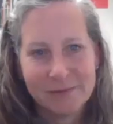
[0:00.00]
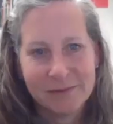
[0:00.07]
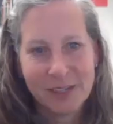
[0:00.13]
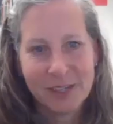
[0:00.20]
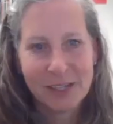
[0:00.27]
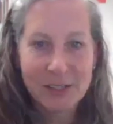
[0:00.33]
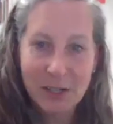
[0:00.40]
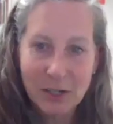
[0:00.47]
You
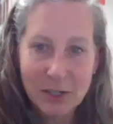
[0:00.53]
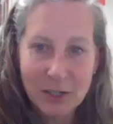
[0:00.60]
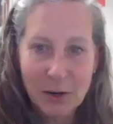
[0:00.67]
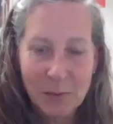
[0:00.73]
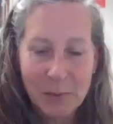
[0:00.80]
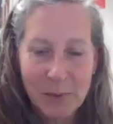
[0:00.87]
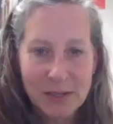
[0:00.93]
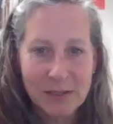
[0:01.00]
could start your
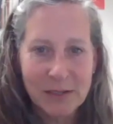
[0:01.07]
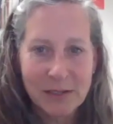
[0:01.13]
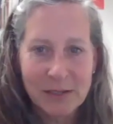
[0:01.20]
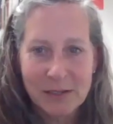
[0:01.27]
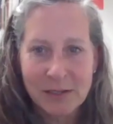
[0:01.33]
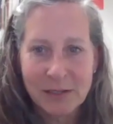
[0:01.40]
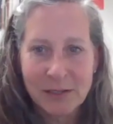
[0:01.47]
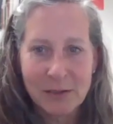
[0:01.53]
own
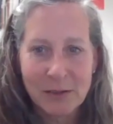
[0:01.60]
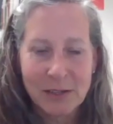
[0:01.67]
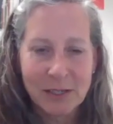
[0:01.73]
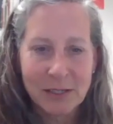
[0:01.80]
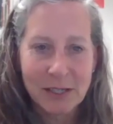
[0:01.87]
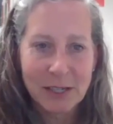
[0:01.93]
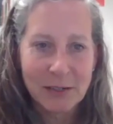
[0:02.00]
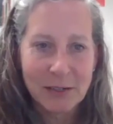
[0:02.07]
business and do
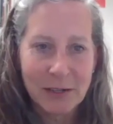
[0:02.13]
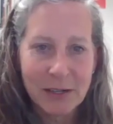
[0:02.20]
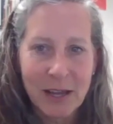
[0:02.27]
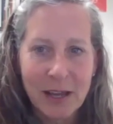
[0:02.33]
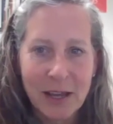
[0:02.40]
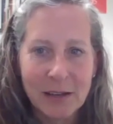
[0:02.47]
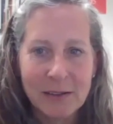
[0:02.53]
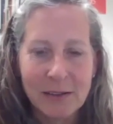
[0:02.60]
continuing
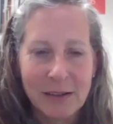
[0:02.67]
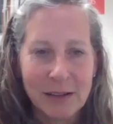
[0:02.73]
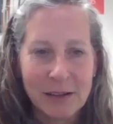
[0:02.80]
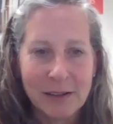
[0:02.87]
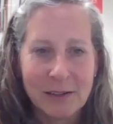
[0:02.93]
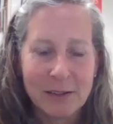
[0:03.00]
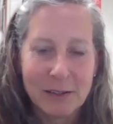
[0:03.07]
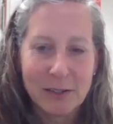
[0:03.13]
ed
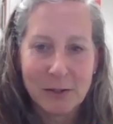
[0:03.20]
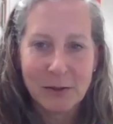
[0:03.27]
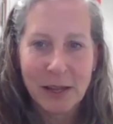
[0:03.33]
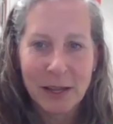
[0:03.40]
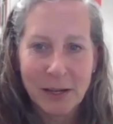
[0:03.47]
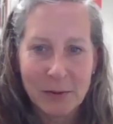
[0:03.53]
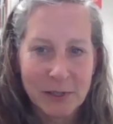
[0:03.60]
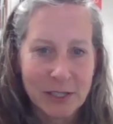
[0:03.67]
in two
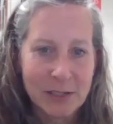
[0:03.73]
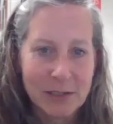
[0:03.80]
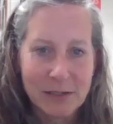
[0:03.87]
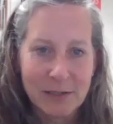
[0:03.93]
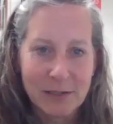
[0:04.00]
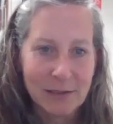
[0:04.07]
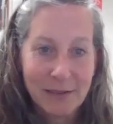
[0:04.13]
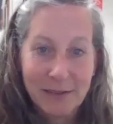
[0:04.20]

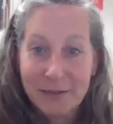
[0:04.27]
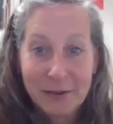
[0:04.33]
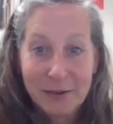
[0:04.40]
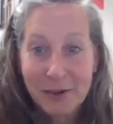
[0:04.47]
languages, for